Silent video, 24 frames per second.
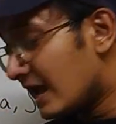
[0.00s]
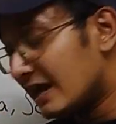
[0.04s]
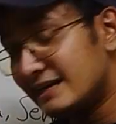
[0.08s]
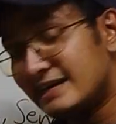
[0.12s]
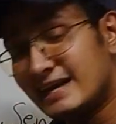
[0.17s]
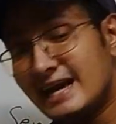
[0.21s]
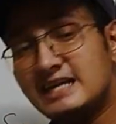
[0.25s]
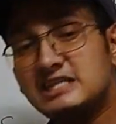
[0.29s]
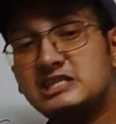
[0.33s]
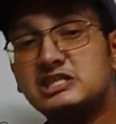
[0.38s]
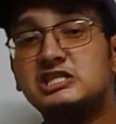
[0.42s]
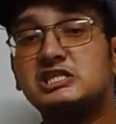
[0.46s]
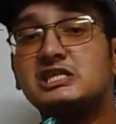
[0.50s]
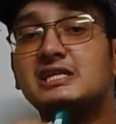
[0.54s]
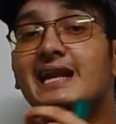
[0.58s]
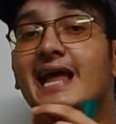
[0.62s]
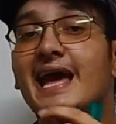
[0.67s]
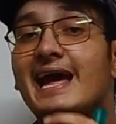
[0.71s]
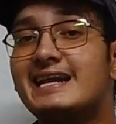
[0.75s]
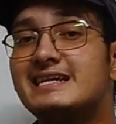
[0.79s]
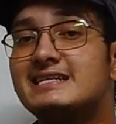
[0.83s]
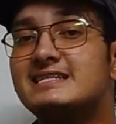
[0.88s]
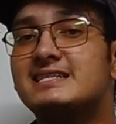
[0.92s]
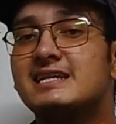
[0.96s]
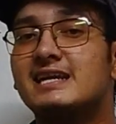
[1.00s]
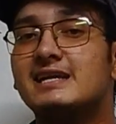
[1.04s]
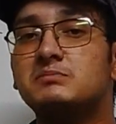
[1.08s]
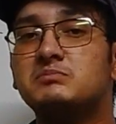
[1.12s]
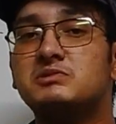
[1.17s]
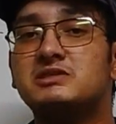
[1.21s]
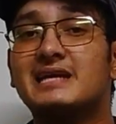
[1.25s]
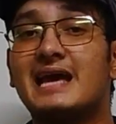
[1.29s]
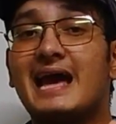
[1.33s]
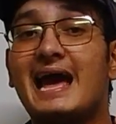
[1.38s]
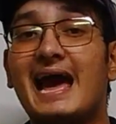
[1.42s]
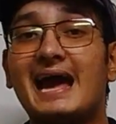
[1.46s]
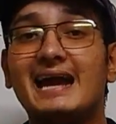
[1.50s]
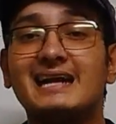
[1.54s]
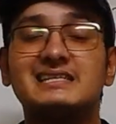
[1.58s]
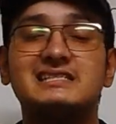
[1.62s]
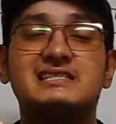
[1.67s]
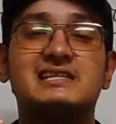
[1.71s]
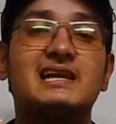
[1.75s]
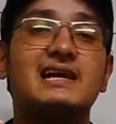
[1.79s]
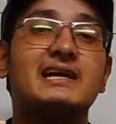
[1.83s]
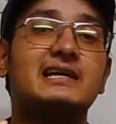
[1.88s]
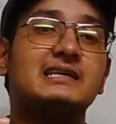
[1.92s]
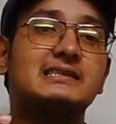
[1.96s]
digestion enzymes
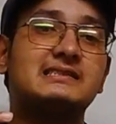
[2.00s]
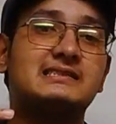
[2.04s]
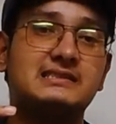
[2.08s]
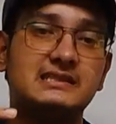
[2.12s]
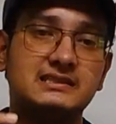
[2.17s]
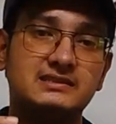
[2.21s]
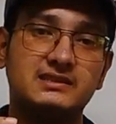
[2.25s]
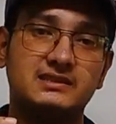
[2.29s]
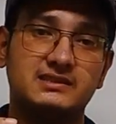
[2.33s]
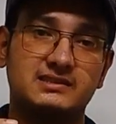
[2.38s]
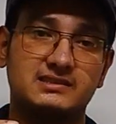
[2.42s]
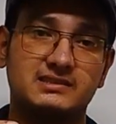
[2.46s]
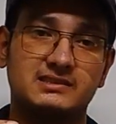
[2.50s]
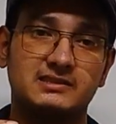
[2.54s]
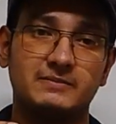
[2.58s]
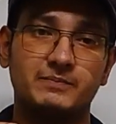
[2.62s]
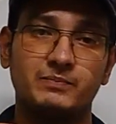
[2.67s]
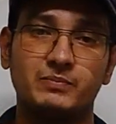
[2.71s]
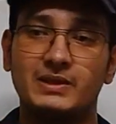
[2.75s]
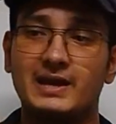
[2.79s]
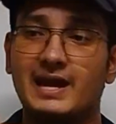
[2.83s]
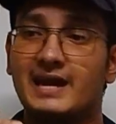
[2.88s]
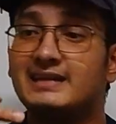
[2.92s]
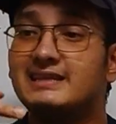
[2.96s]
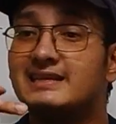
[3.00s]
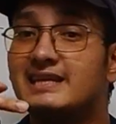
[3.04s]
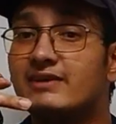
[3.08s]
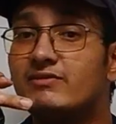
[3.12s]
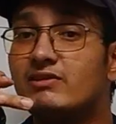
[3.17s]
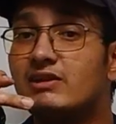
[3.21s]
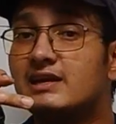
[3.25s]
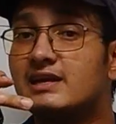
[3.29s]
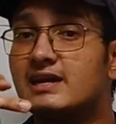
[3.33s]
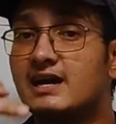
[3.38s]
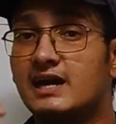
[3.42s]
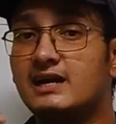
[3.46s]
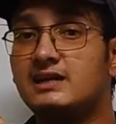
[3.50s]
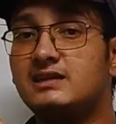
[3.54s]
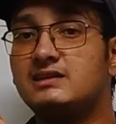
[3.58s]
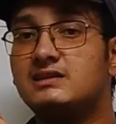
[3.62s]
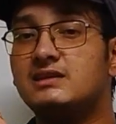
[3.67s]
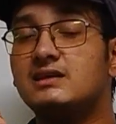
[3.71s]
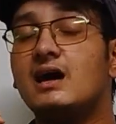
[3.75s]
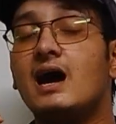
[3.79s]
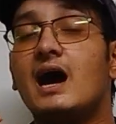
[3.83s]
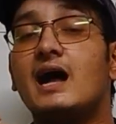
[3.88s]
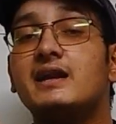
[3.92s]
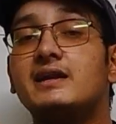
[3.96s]
acts like a scissors, and they will cut
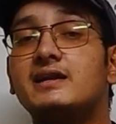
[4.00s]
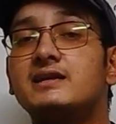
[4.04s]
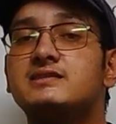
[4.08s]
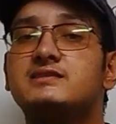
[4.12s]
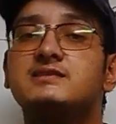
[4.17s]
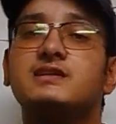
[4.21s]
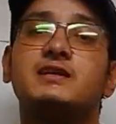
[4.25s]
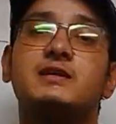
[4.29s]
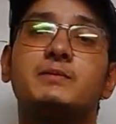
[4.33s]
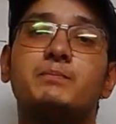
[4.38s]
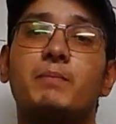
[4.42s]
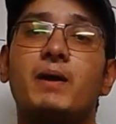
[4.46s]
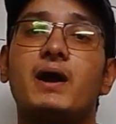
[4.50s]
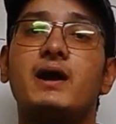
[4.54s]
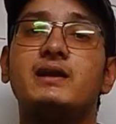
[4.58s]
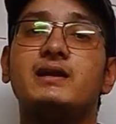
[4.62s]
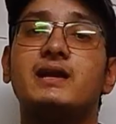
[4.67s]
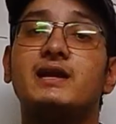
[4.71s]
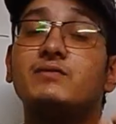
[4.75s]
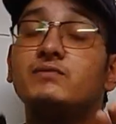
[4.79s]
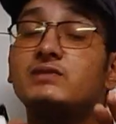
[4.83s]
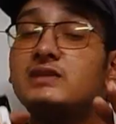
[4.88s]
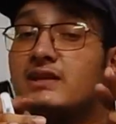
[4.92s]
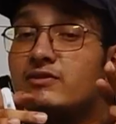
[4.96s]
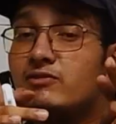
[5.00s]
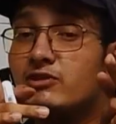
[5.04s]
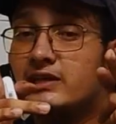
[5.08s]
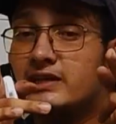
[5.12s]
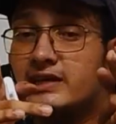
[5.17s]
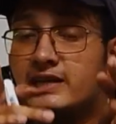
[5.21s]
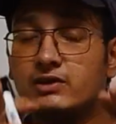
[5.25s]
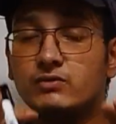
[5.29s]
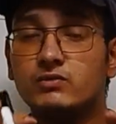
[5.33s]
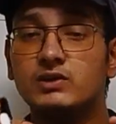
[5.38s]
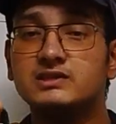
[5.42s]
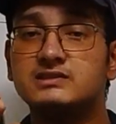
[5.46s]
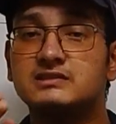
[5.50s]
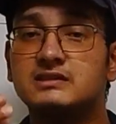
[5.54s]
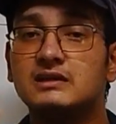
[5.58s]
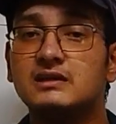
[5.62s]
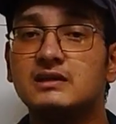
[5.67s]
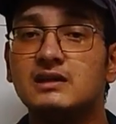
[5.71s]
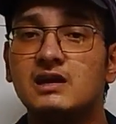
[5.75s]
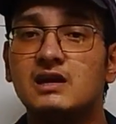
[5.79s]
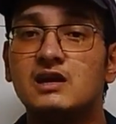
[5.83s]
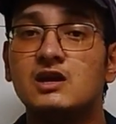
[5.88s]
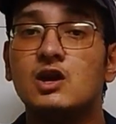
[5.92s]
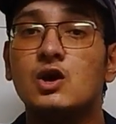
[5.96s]
the unnecessary part and they will give us
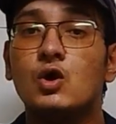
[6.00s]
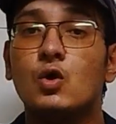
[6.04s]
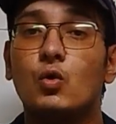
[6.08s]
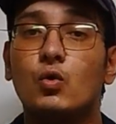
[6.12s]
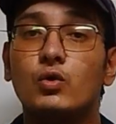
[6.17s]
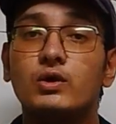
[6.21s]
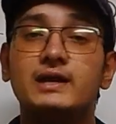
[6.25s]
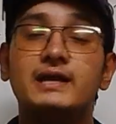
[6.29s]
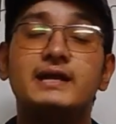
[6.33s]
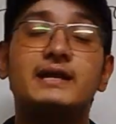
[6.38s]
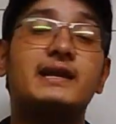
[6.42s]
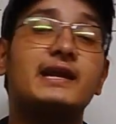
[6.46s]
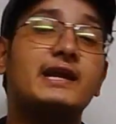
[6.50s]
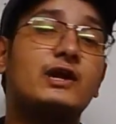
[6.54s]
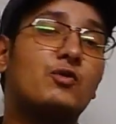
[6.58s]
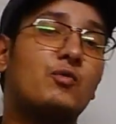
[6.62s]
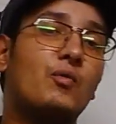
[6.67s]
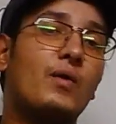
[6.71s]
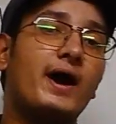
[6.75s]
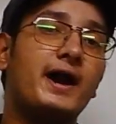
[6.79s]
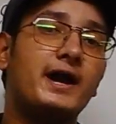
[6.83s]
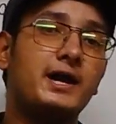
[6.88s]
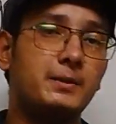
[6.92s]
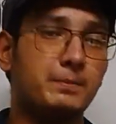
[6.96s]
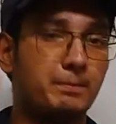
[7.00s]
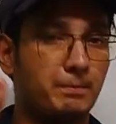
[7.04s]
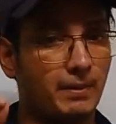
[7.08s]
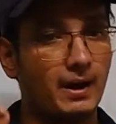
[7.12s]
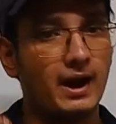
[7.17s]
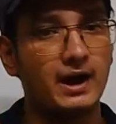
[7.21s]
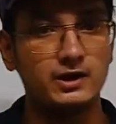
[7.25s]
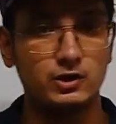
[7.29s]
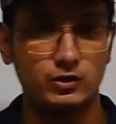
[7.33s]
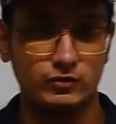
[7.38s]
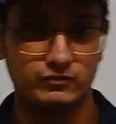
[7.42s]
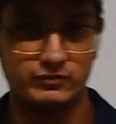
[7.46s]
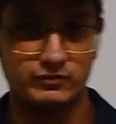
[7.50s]
the only required part of